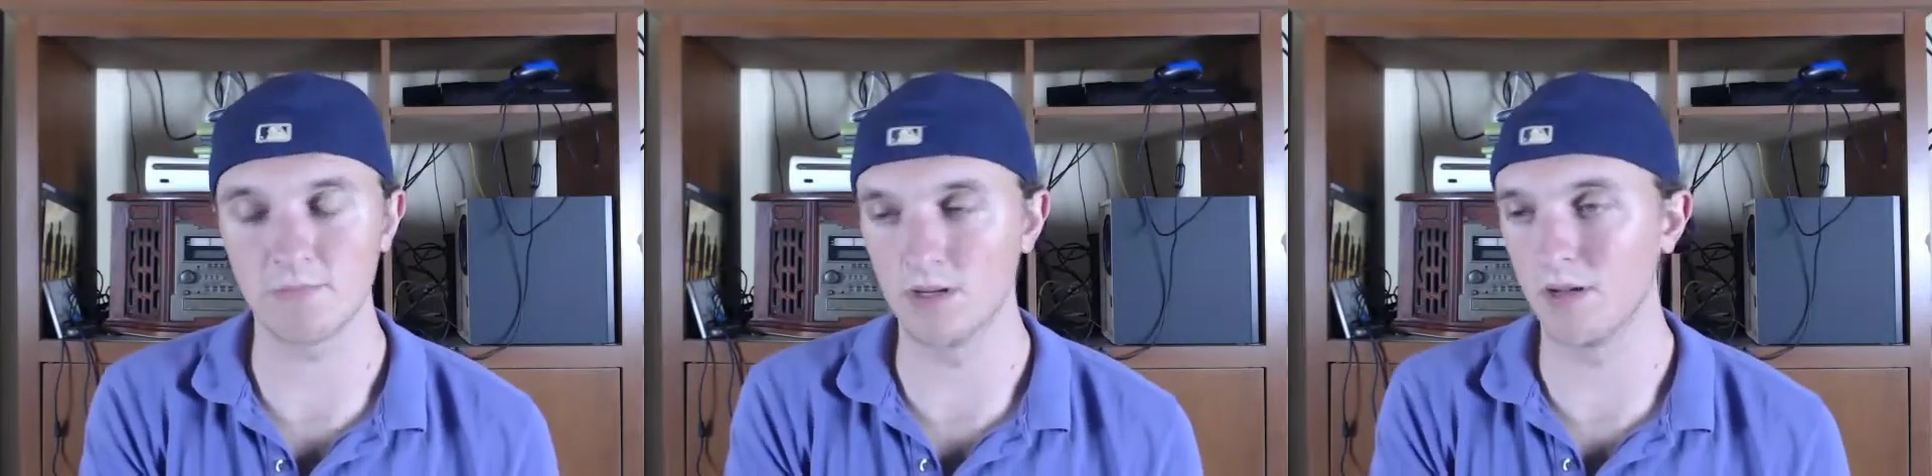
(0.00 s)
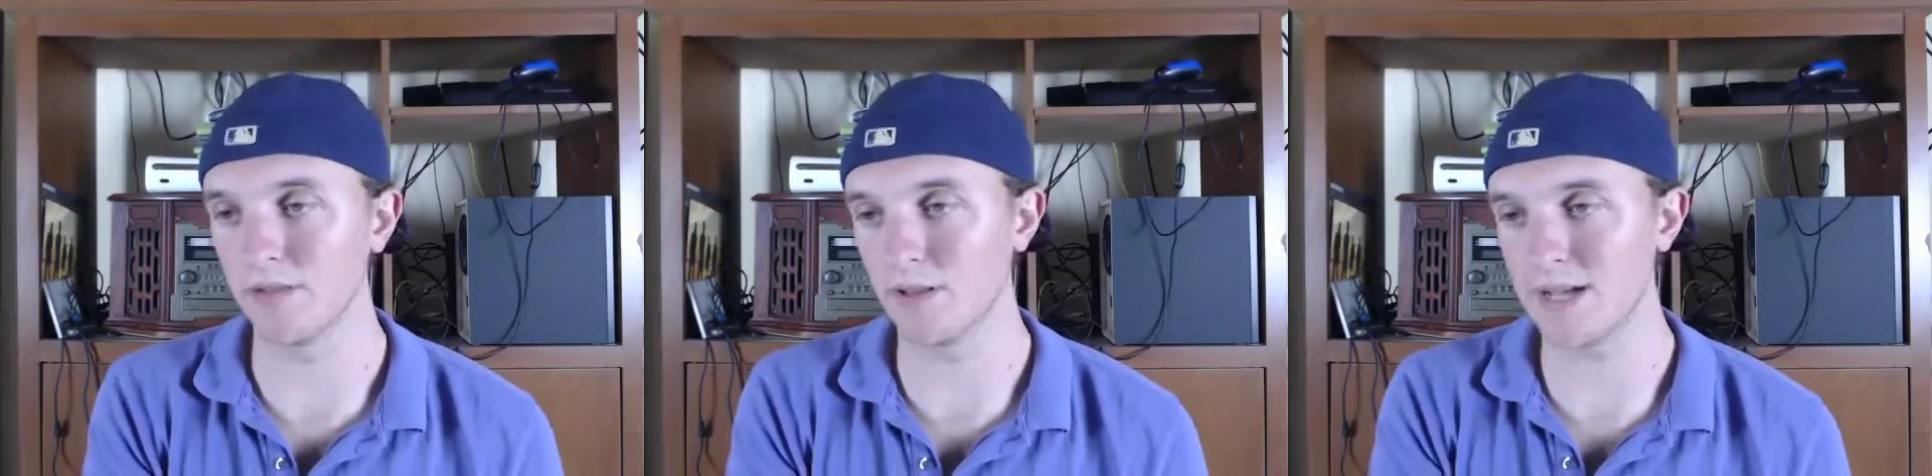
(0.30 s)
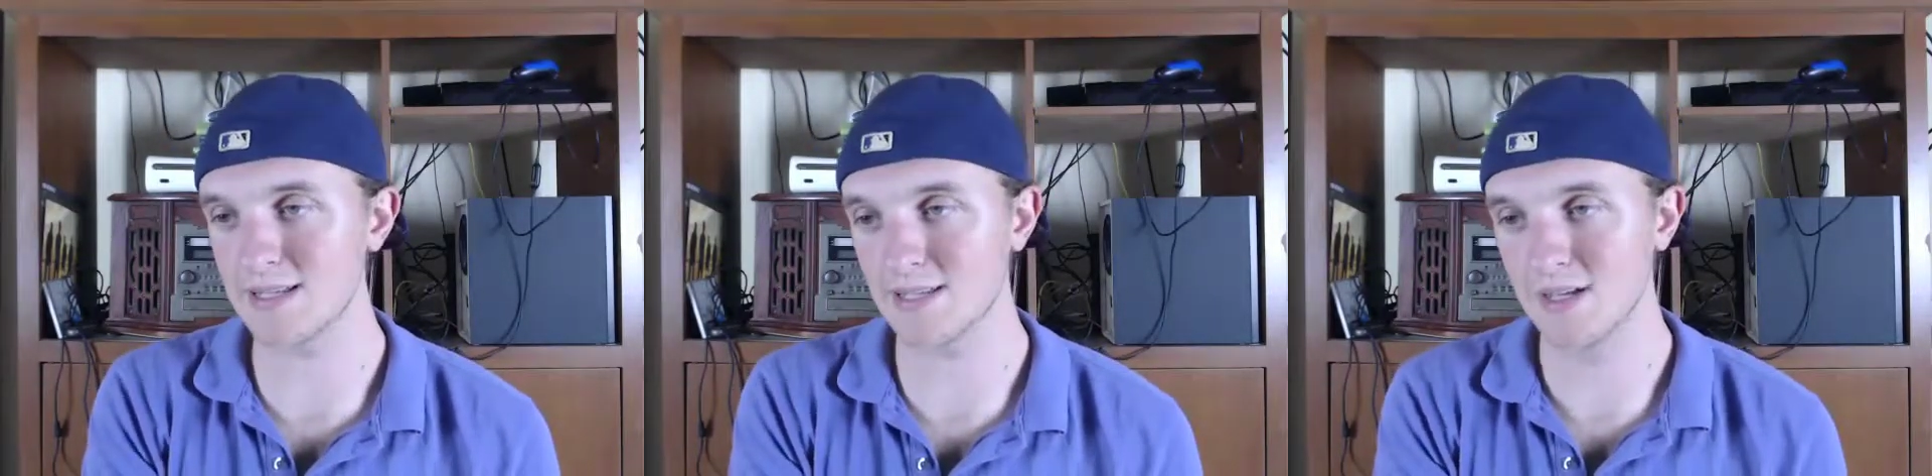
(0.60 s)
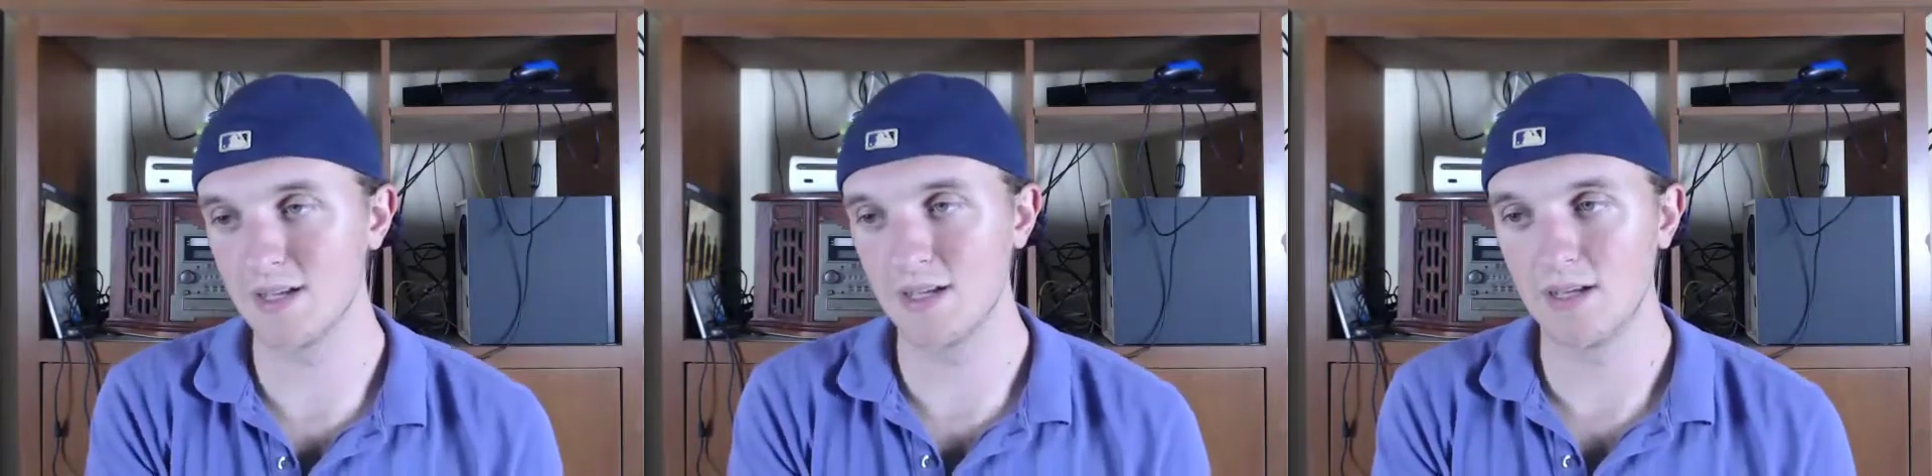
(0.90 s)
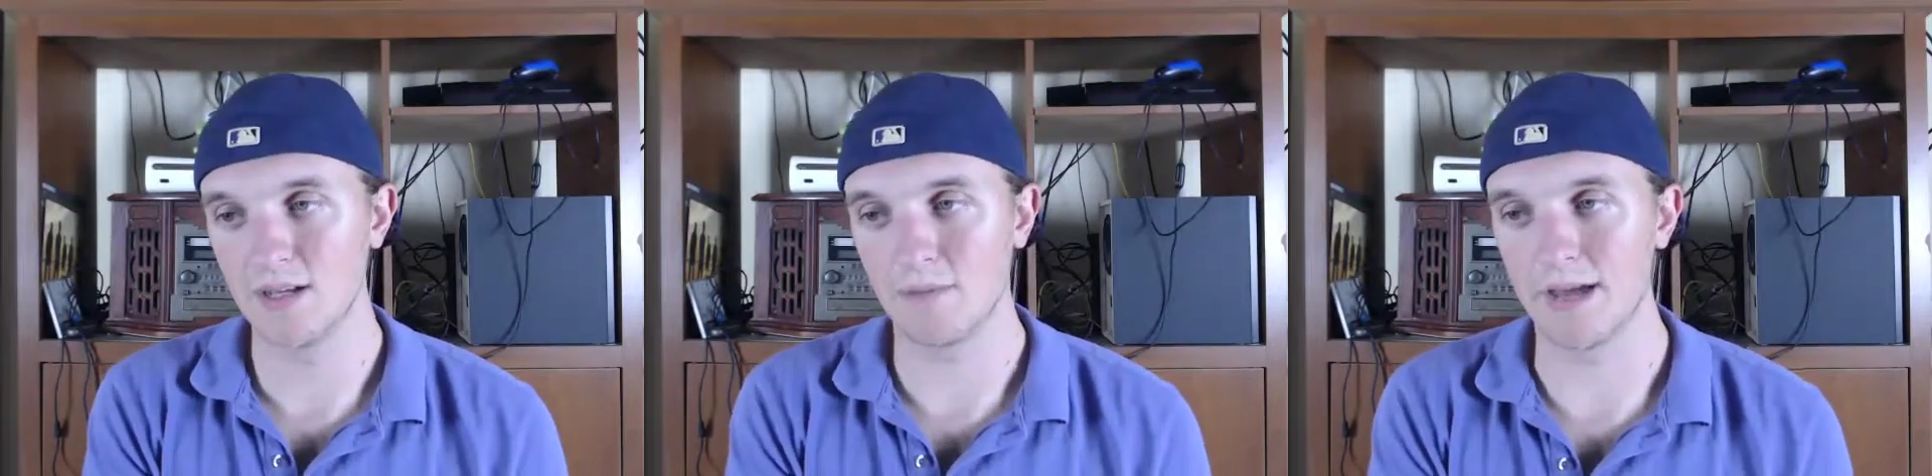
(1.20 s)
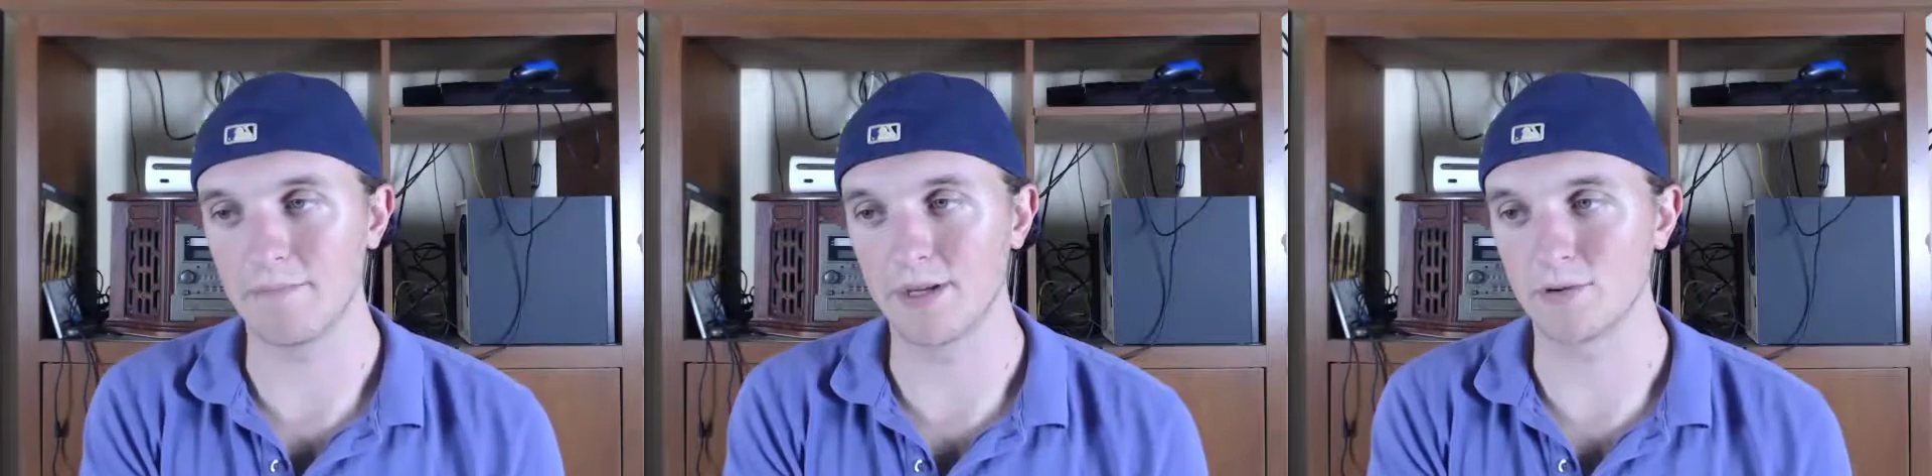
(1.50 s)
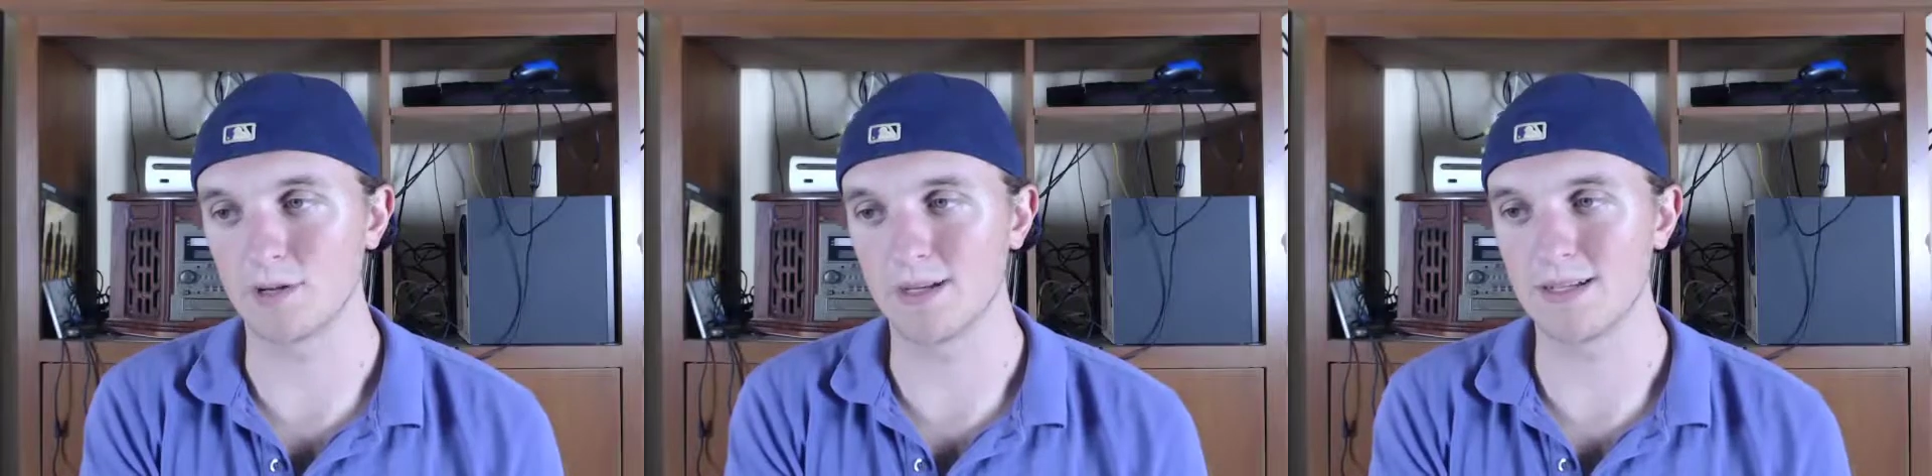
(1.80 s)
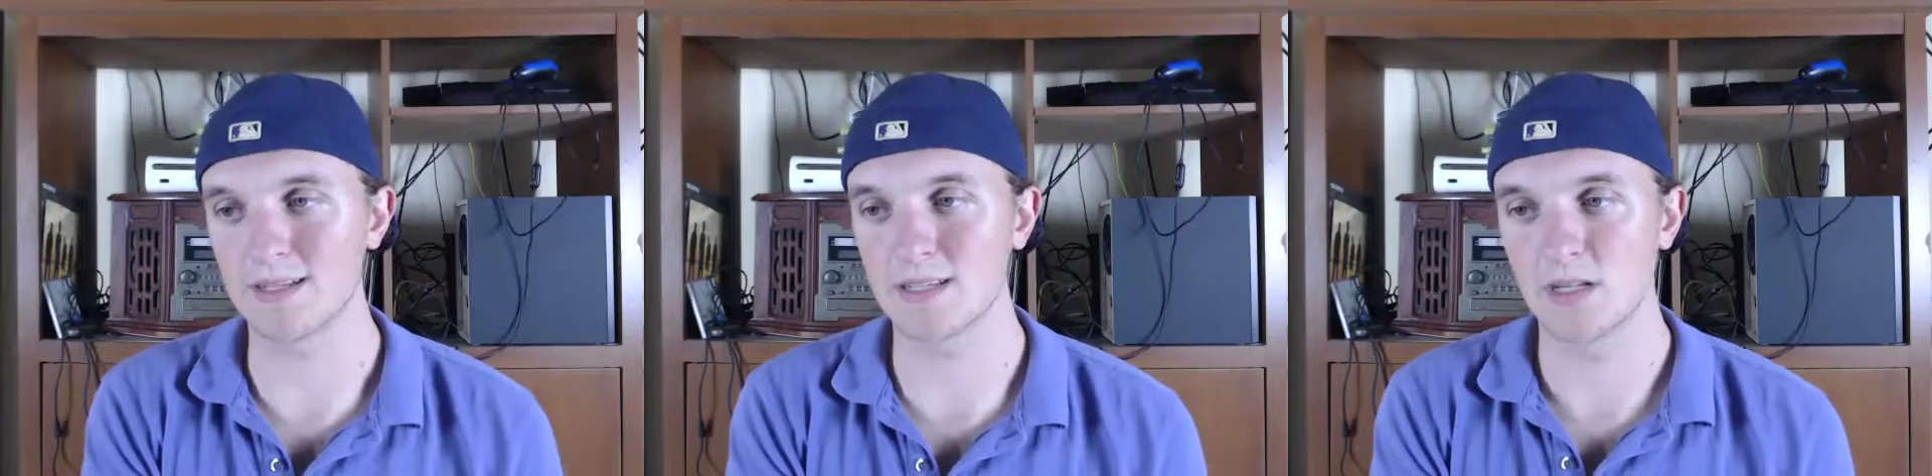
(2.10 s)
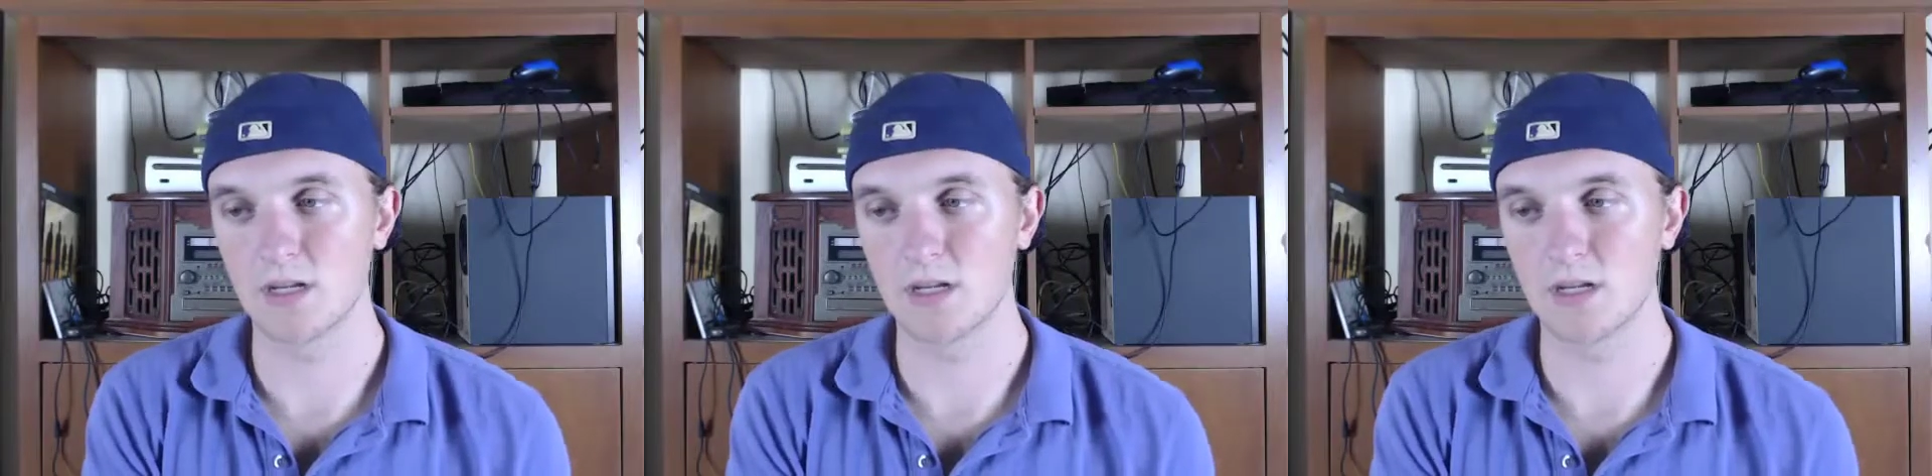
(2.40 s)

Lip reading: but nonetheless, that being what it is